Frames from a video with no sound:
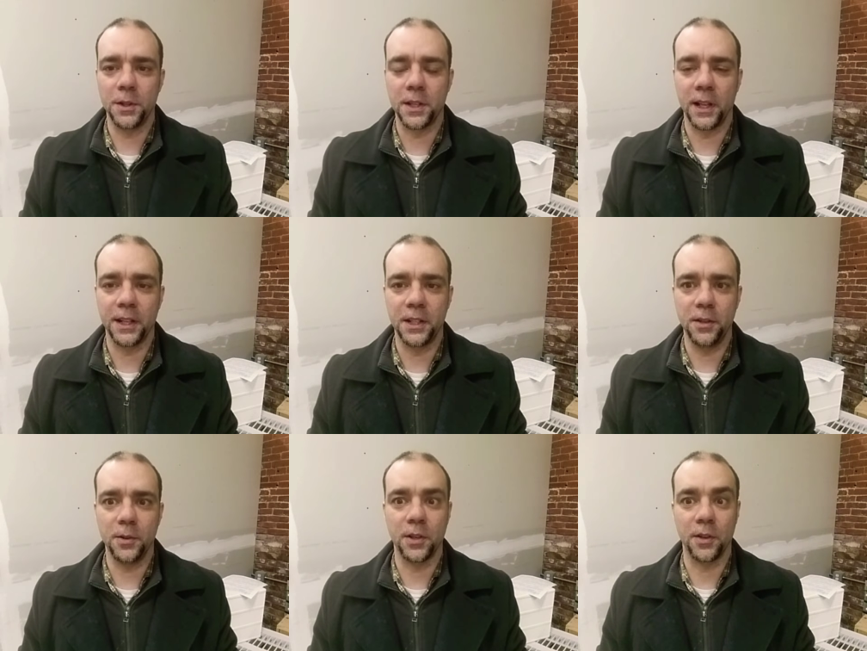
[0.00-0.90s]
the ones I like to
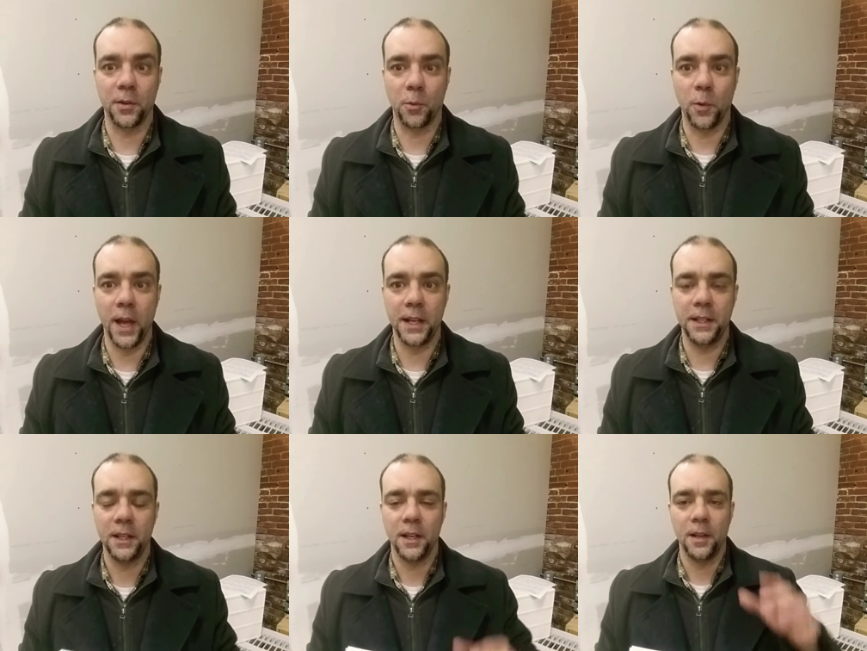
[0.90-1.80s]
use are the red
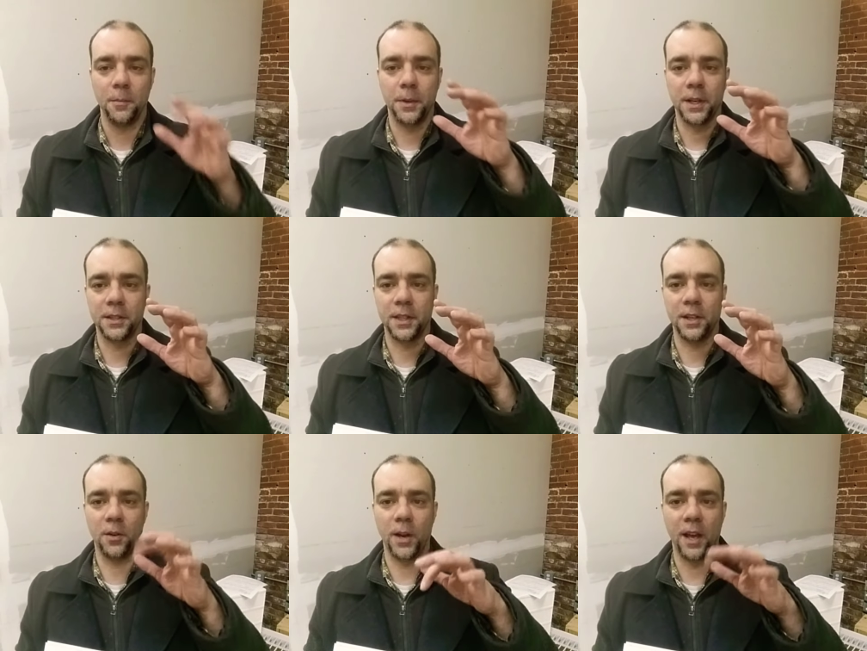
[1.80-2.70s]
because they
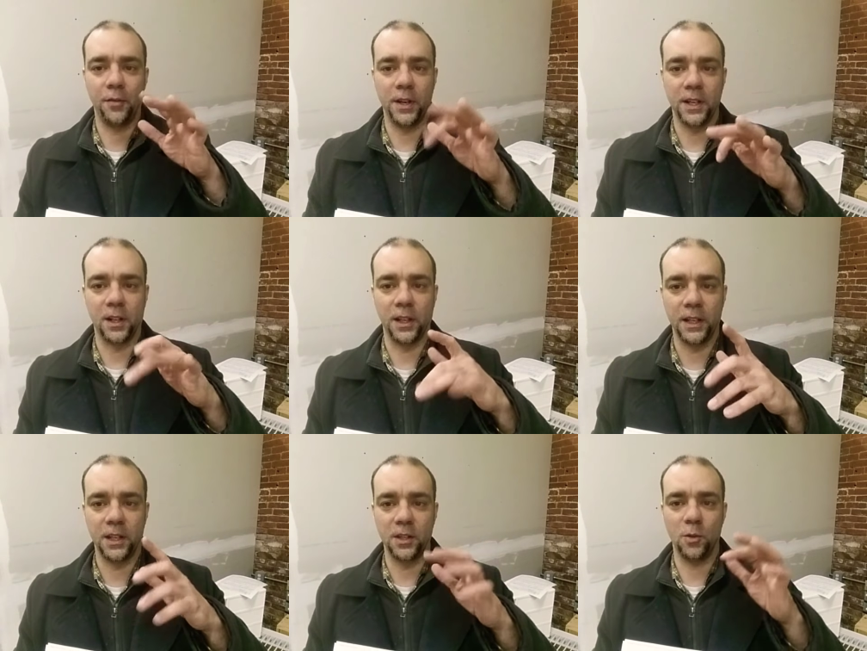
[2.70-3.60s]
don't have any
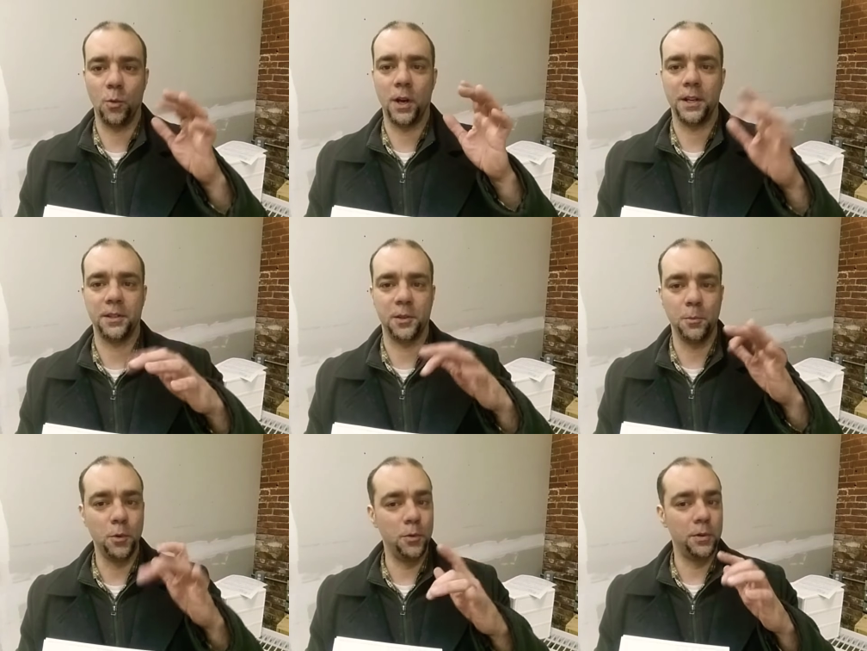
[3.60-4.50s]
click. You want as
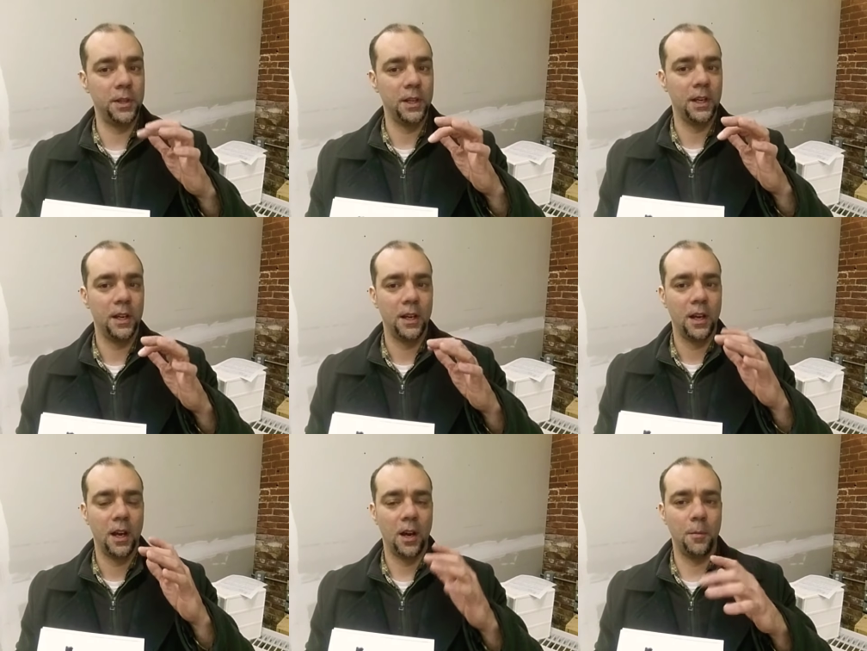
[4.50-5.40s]
smooth
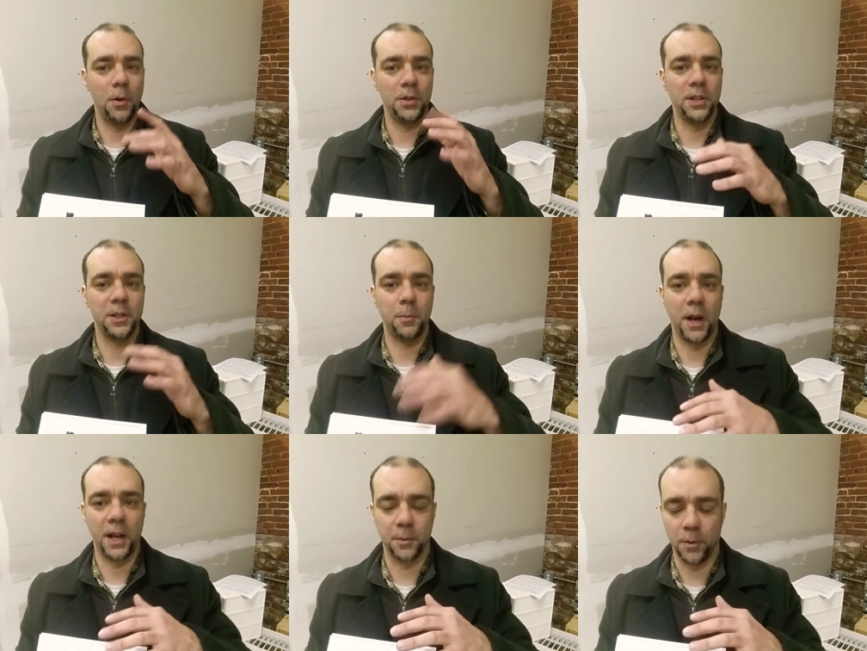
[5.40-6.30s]
a motion as
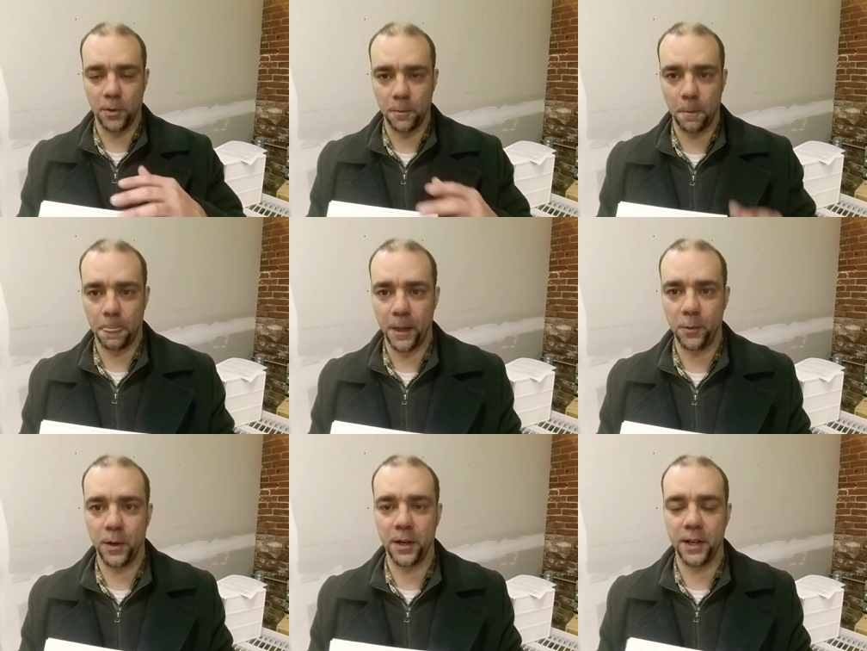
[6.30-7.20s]
possible and
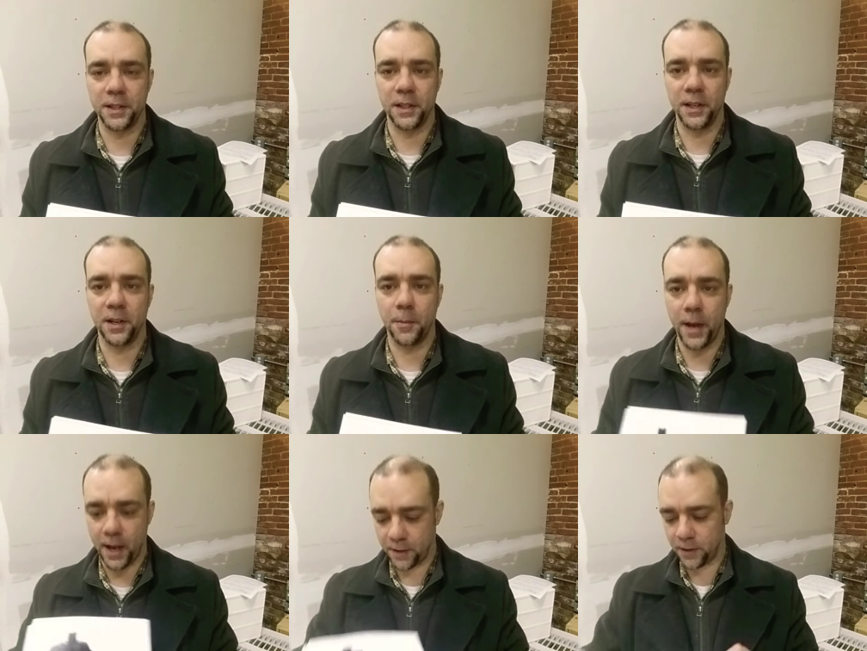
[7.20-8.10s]
you want a nice linear
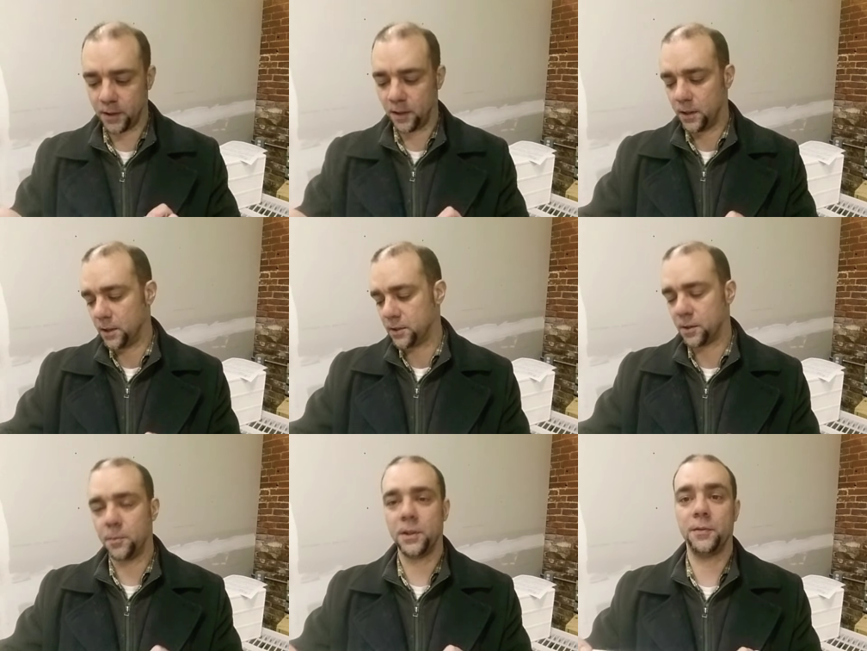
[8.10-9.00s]
path.
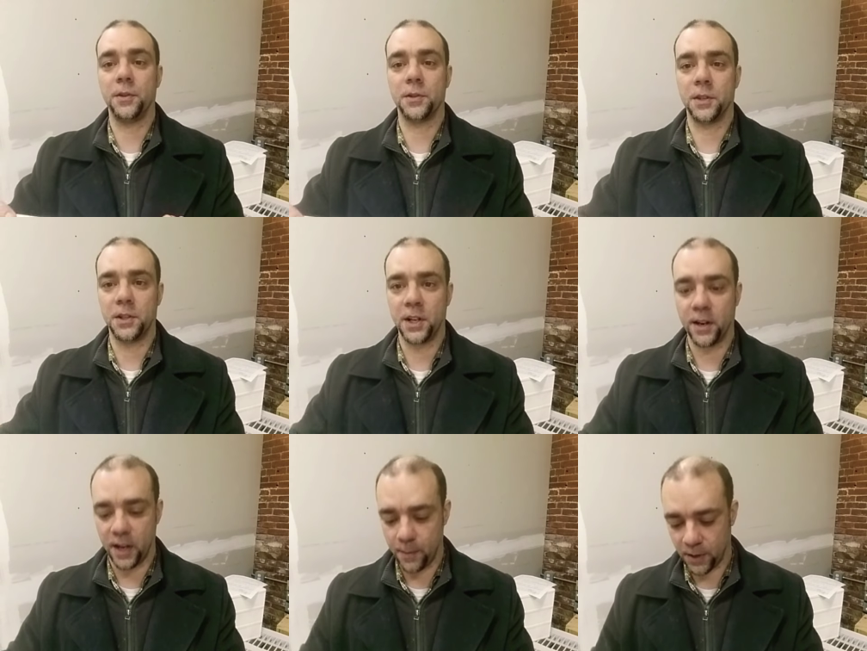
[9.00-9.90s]
So I believe those are the
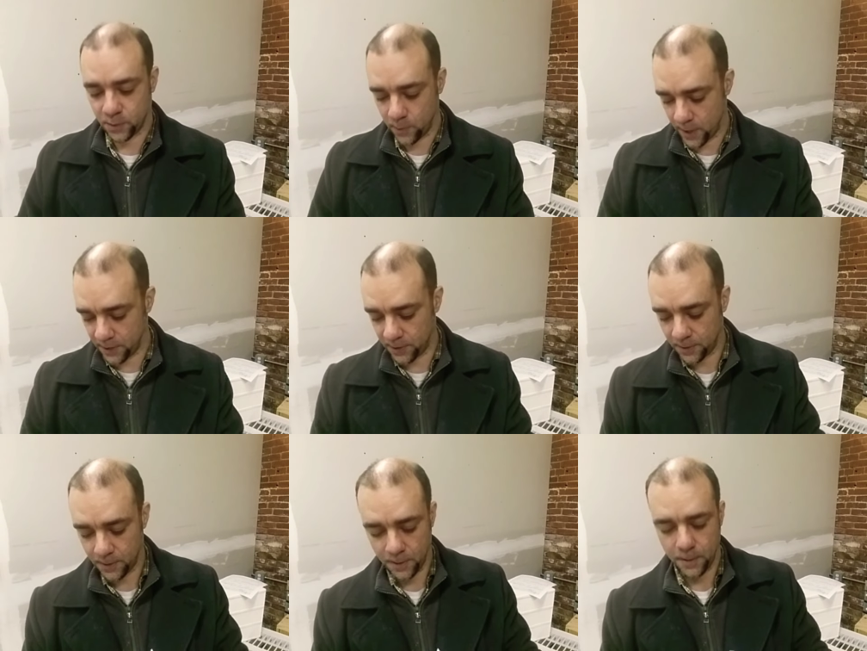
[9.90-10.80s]
Cherry MX Reds.
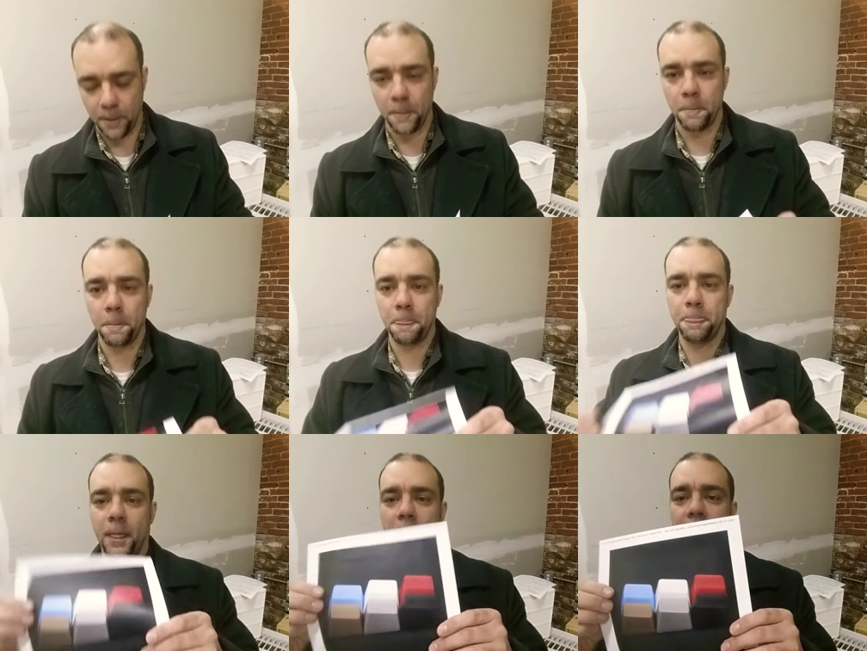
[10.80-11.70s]

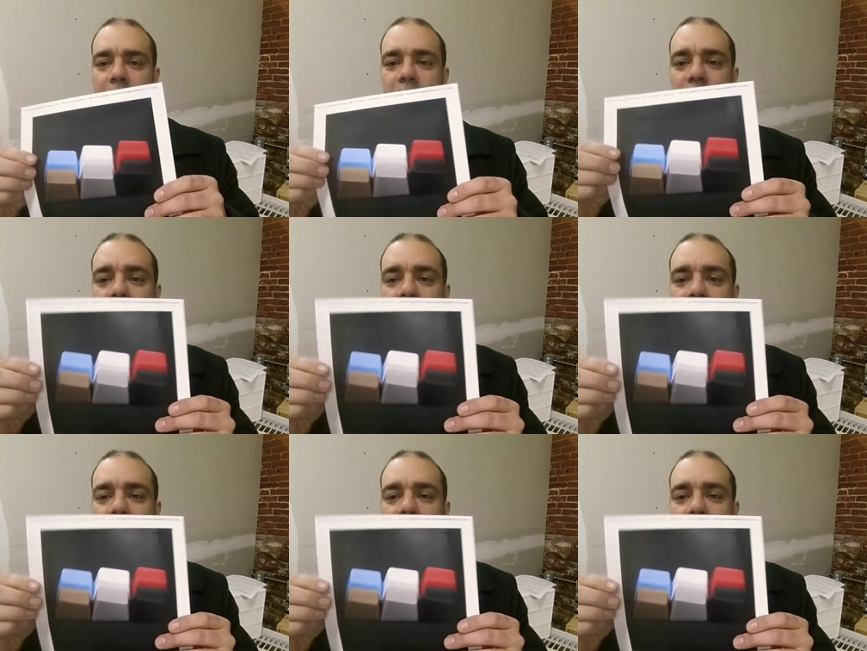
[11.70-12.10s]
And this is